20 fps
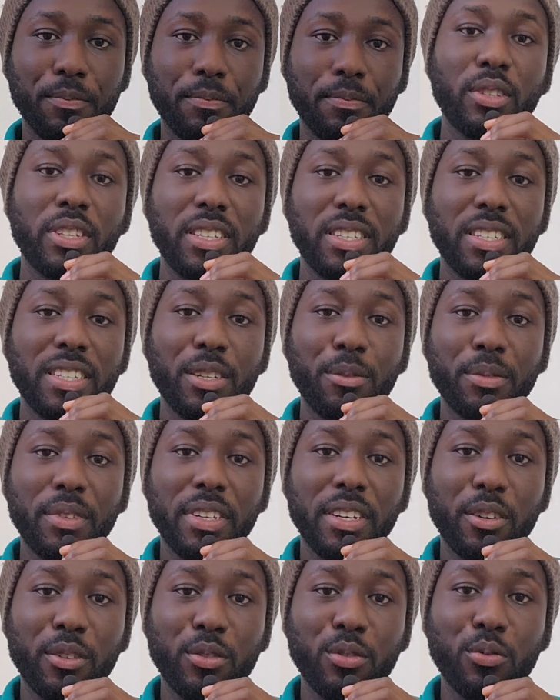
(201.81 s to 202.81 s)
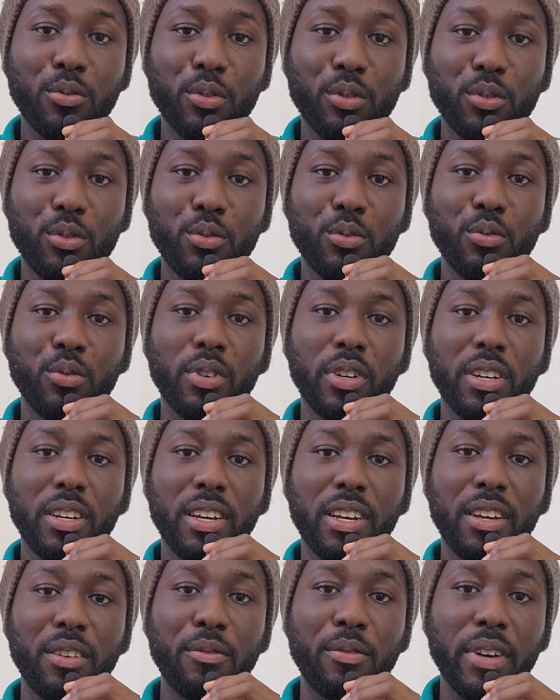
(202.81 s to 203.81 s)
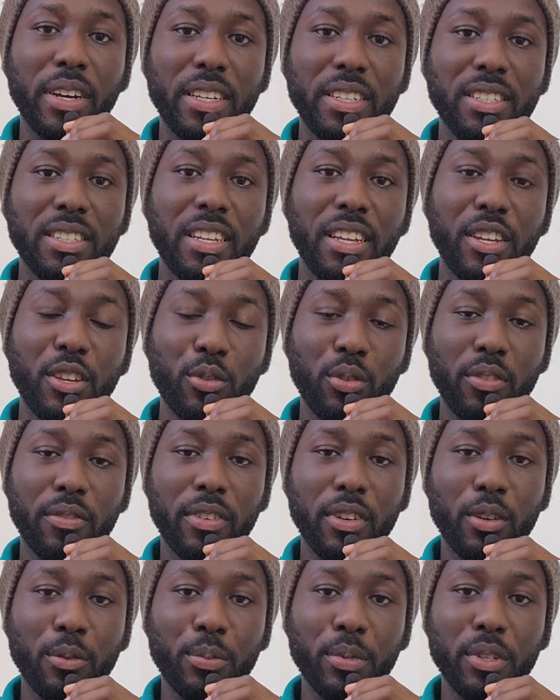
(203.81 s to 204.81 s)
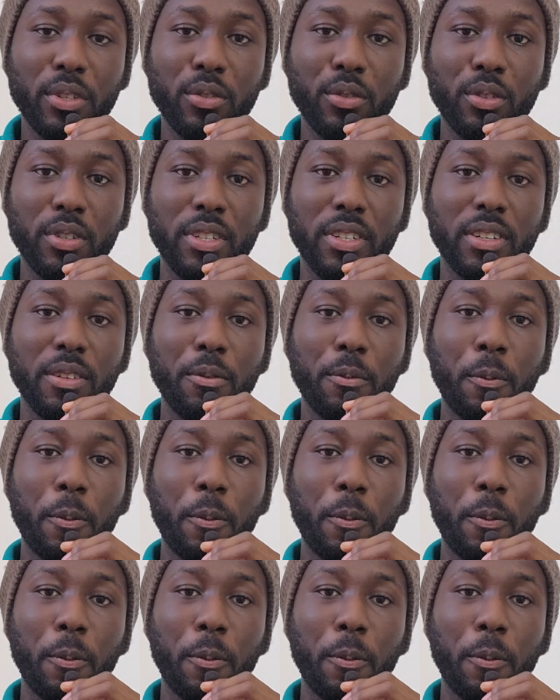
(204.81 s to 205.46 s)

So this is something I also want to advise the new developers on.